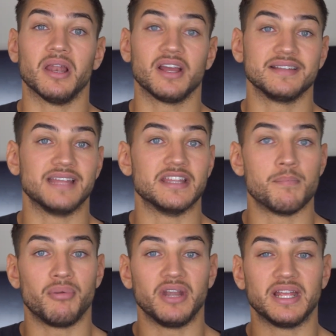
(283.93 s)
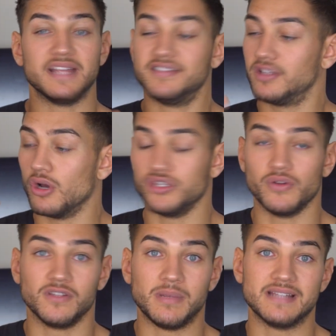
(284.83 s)
Like I said, the brick has got a
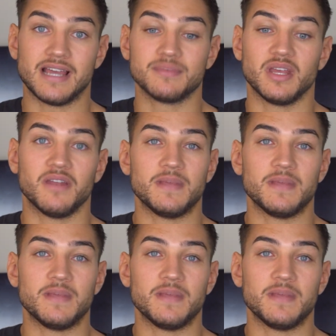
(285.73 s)
USB adapter,